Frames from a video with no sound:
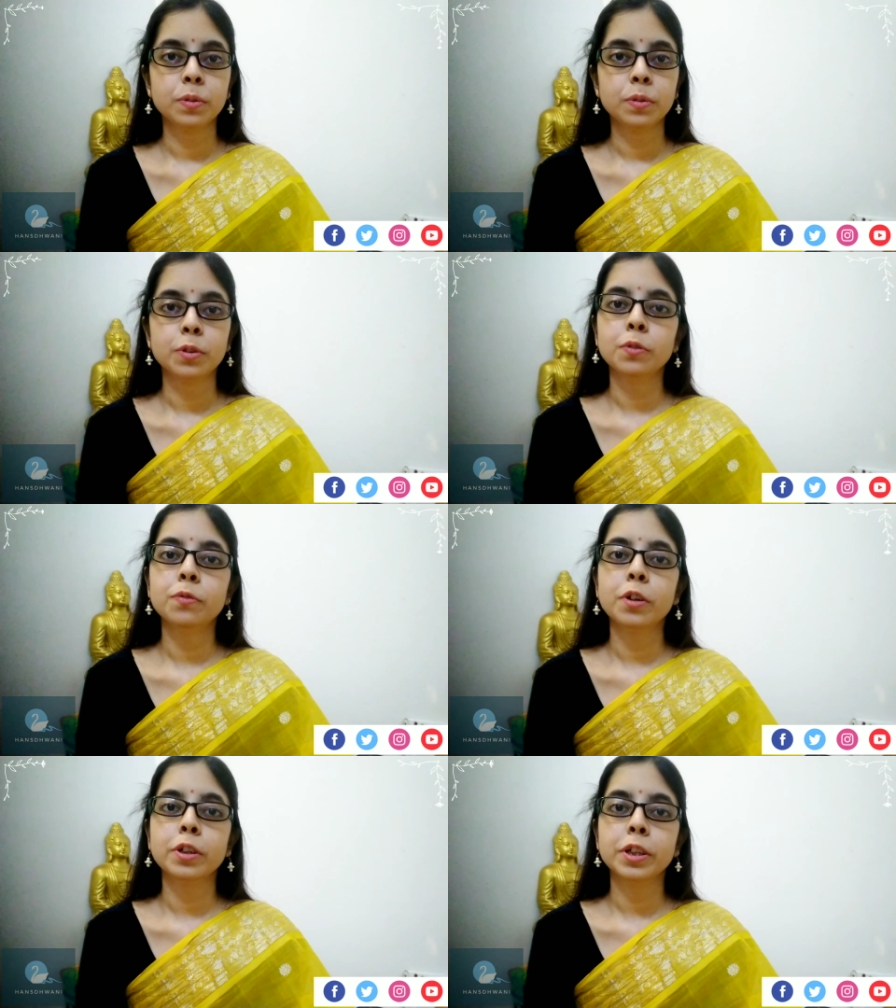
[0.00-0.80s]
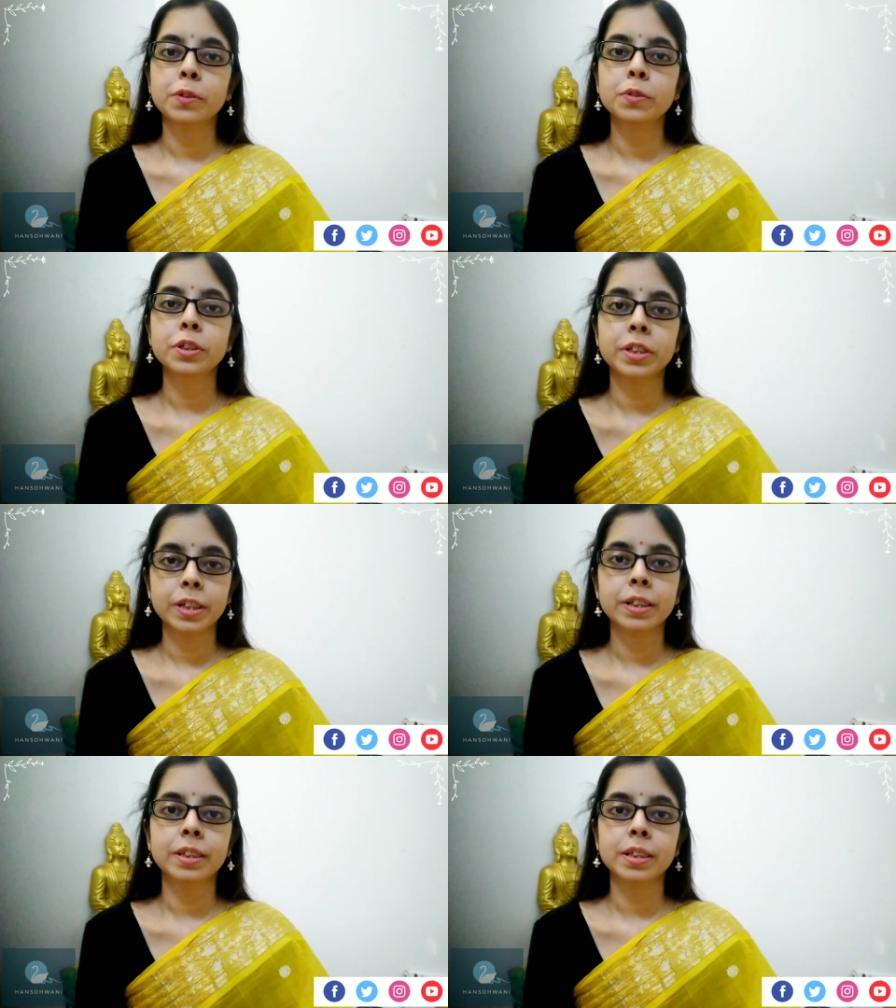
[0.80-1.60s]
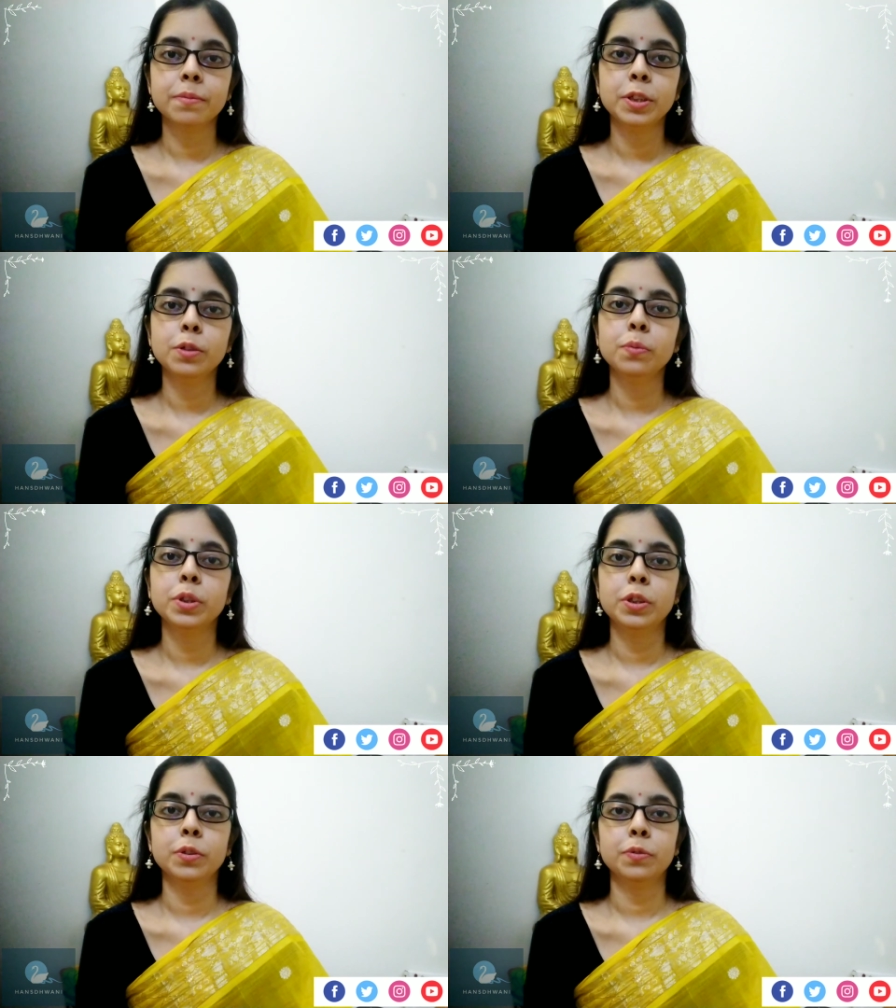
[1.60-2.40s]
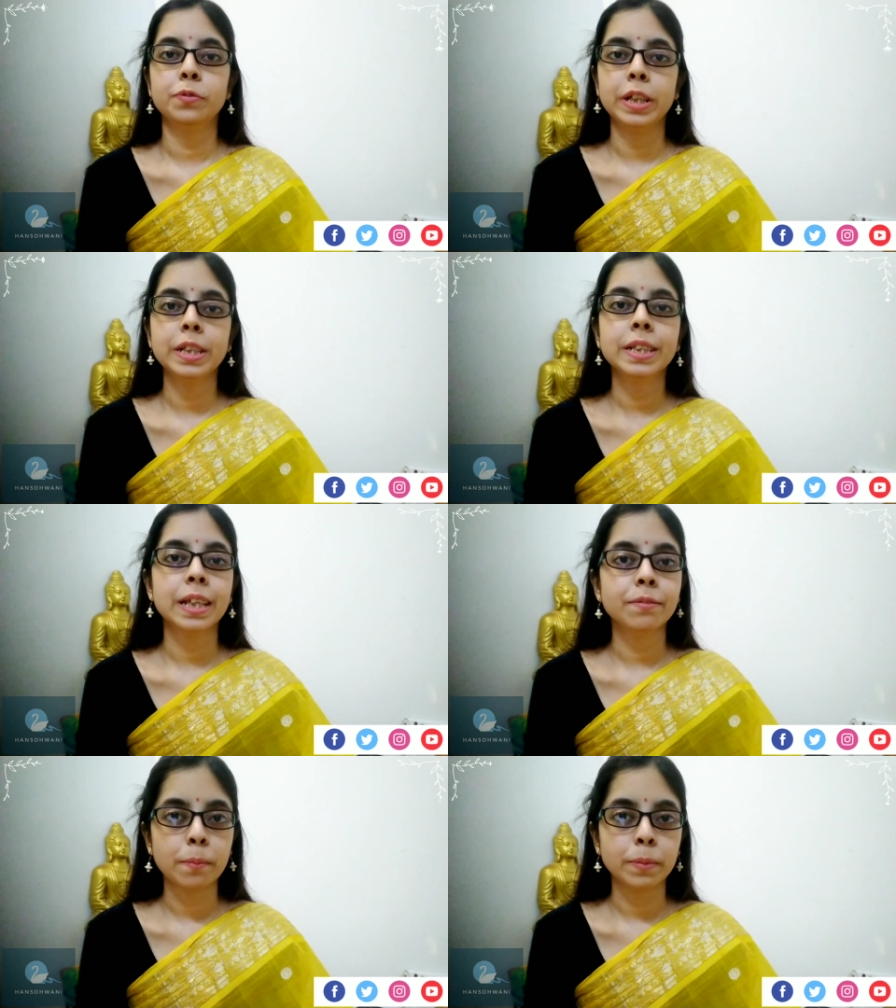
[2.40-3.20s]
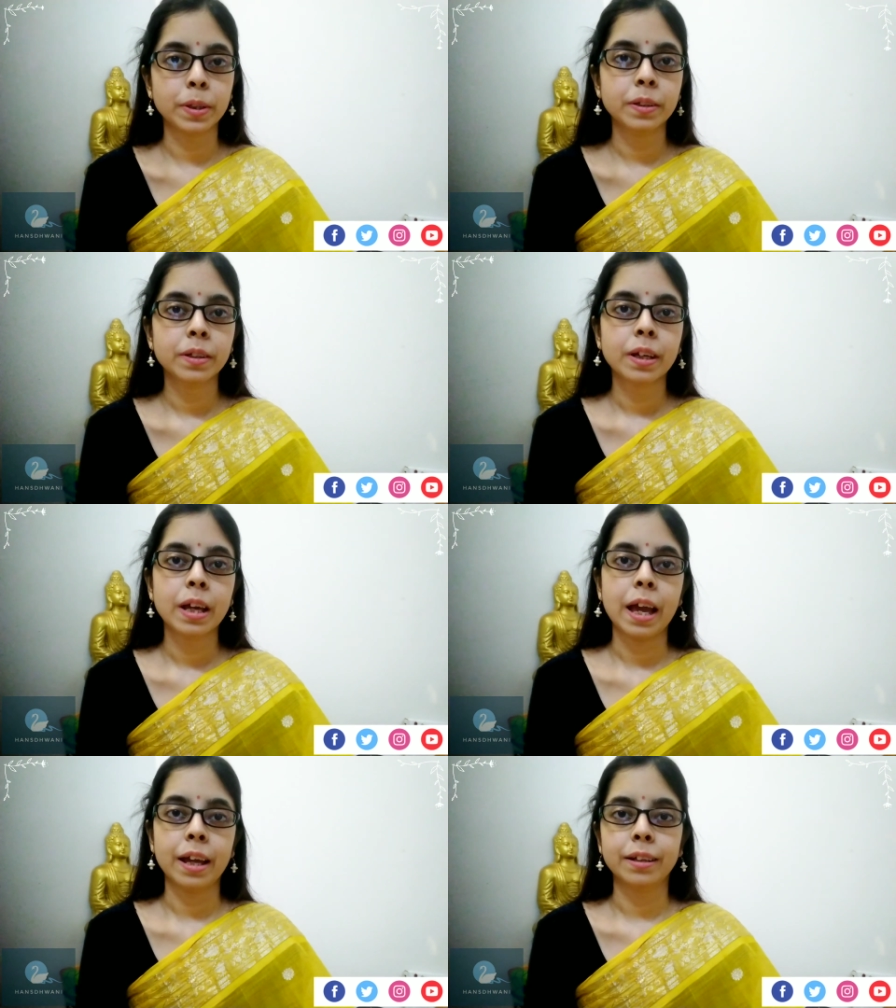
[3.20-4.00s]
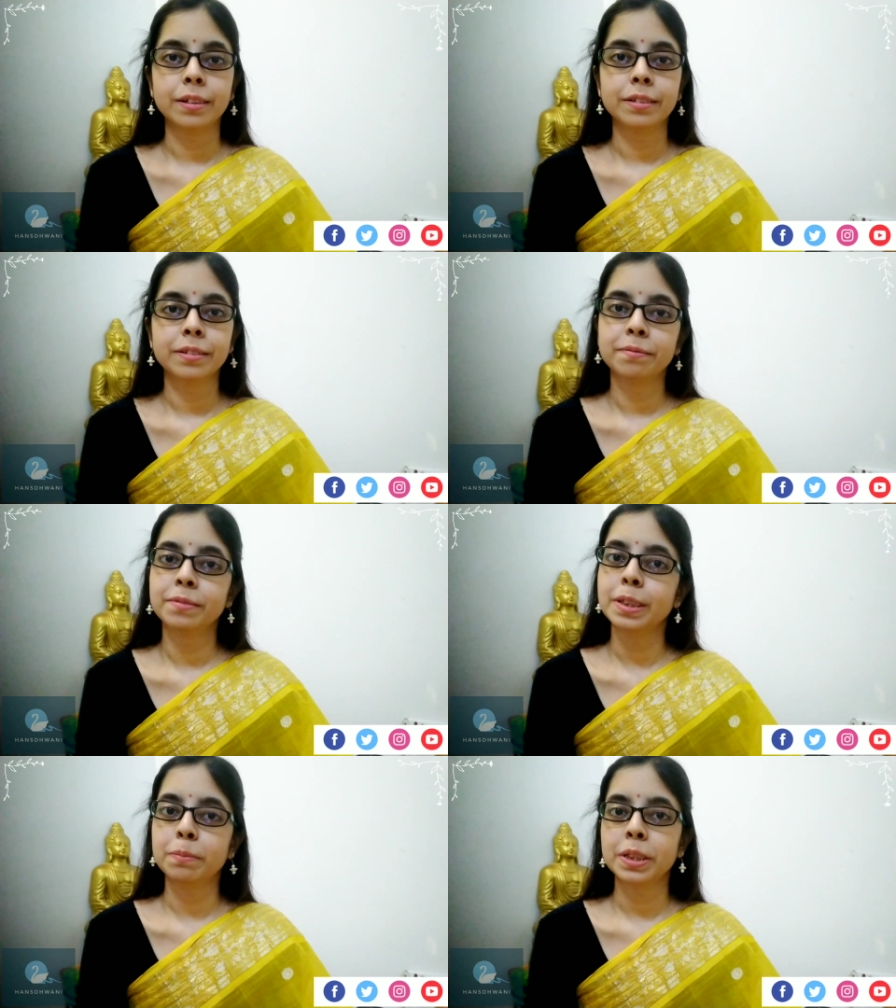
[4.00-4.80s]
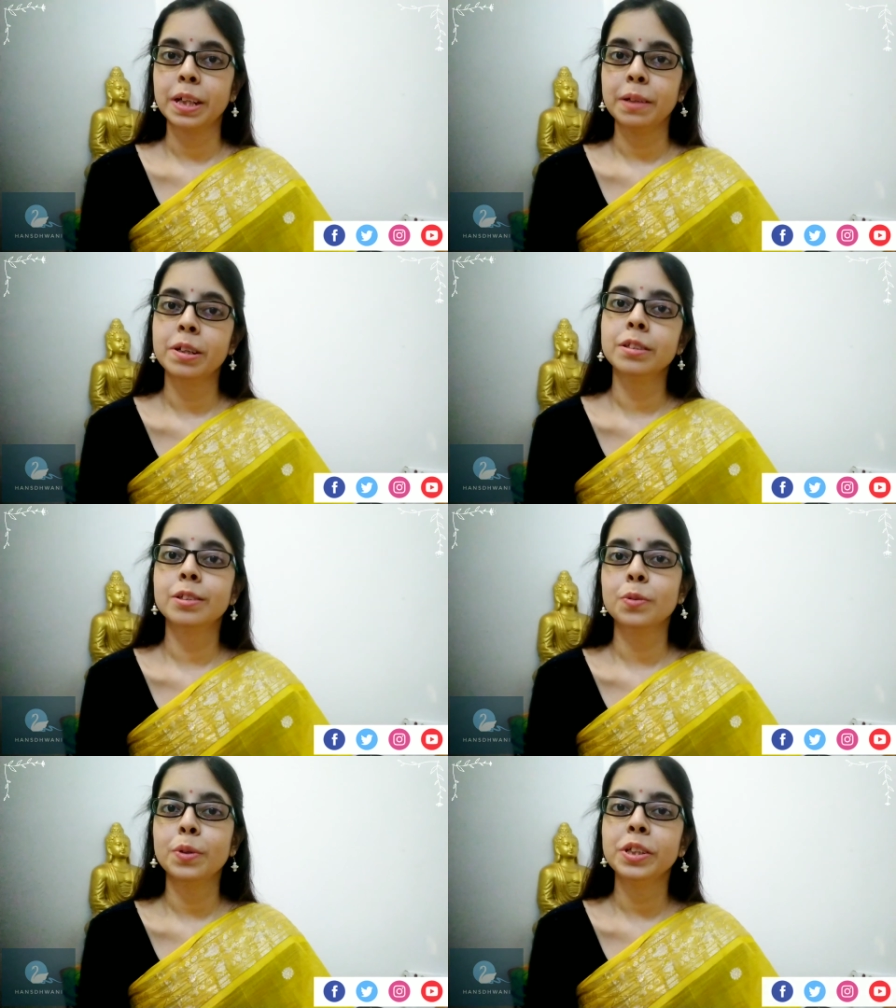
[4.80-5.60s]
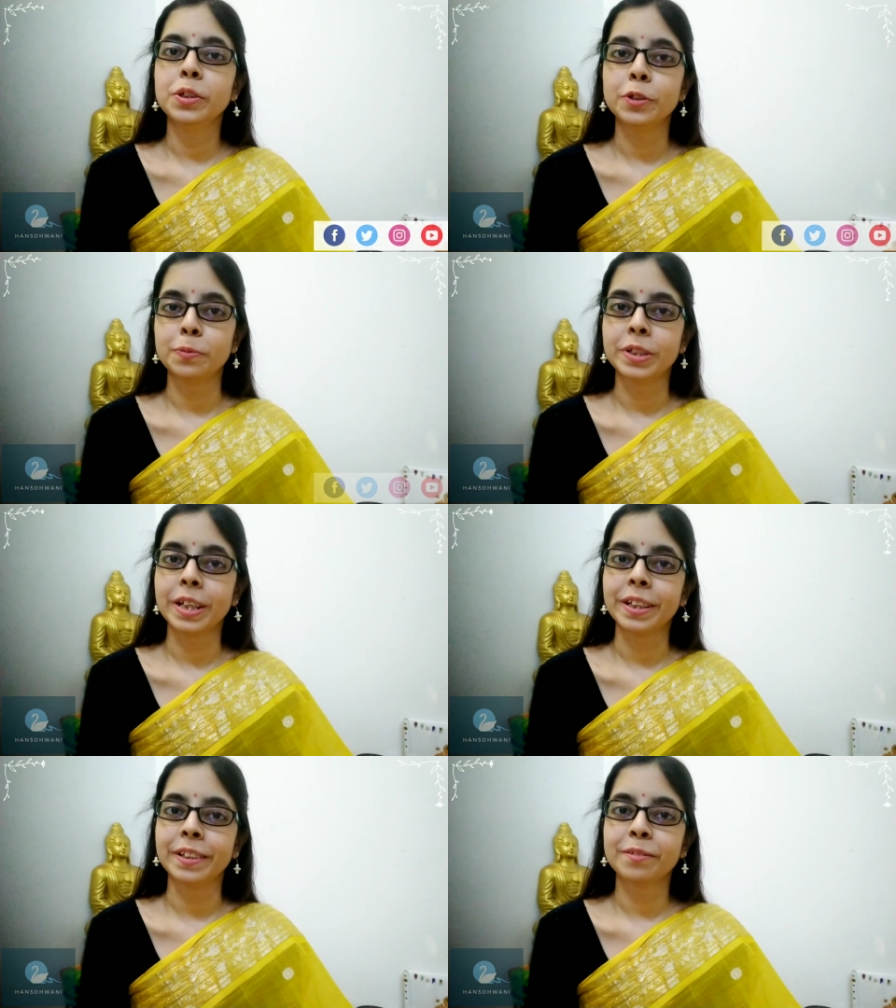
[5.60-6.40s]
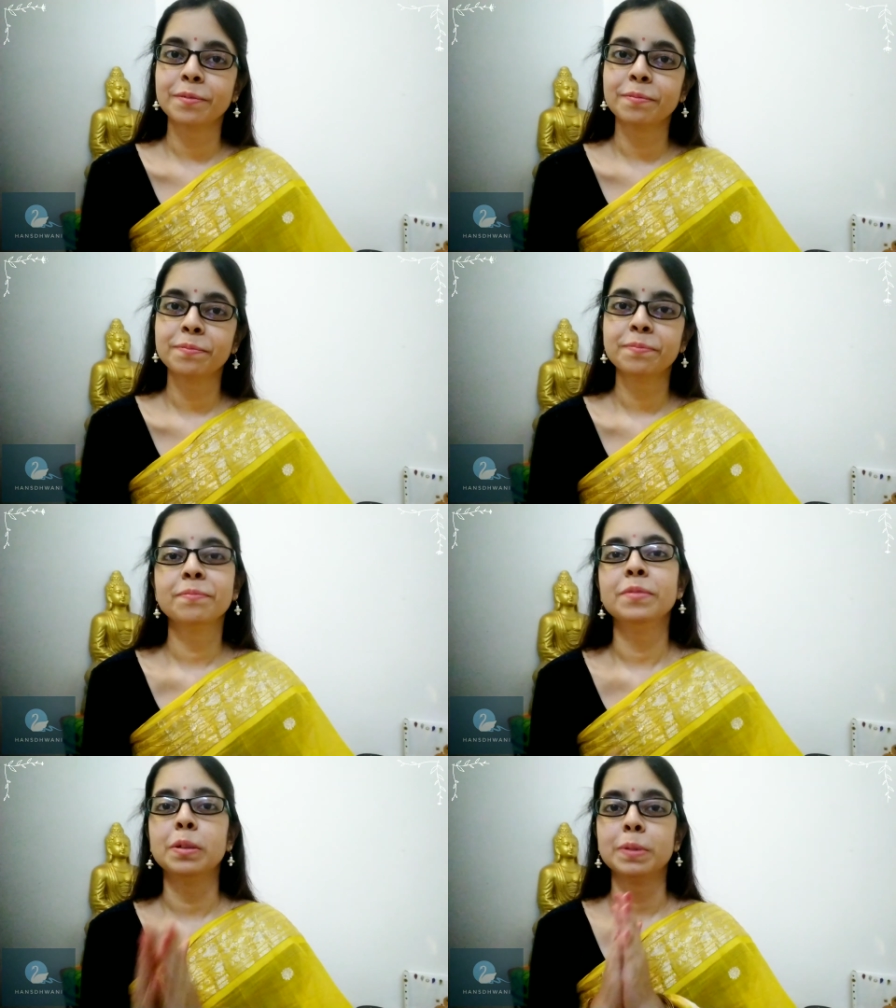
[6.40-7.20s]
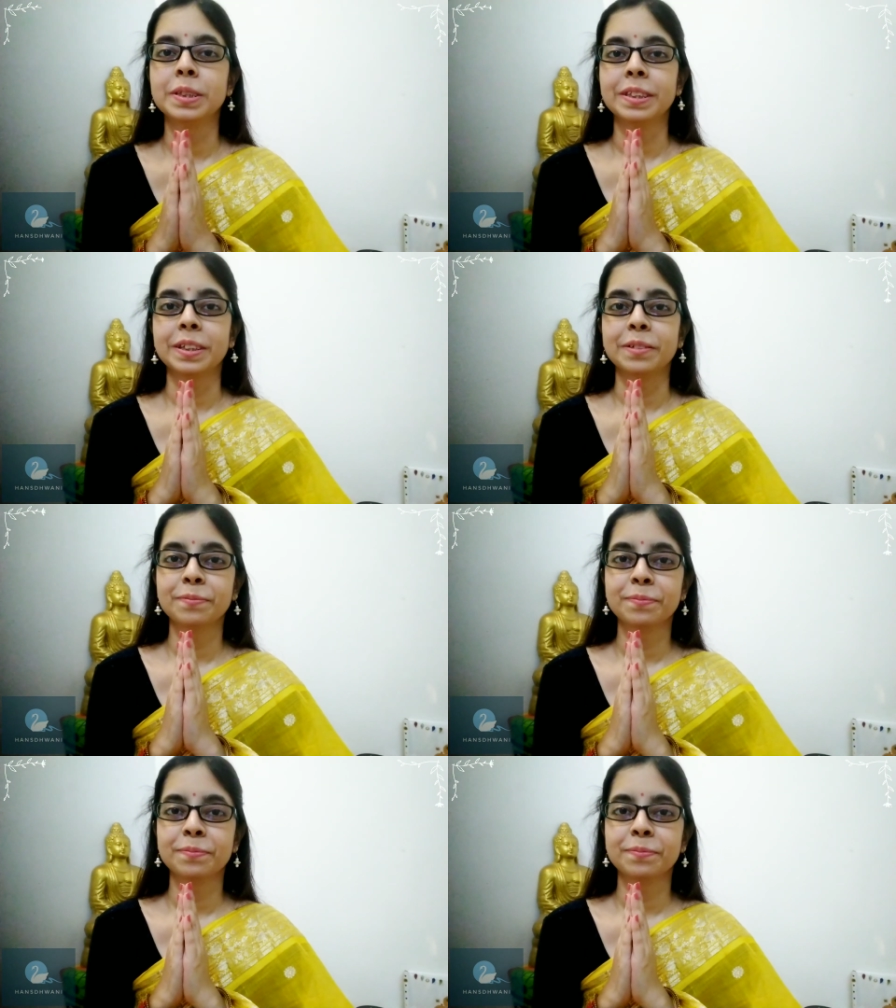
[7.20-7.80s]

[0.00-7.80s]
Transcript: don't forget to share this video with your friends and family and subscribe Hansthoni YouTube channel. Namaste.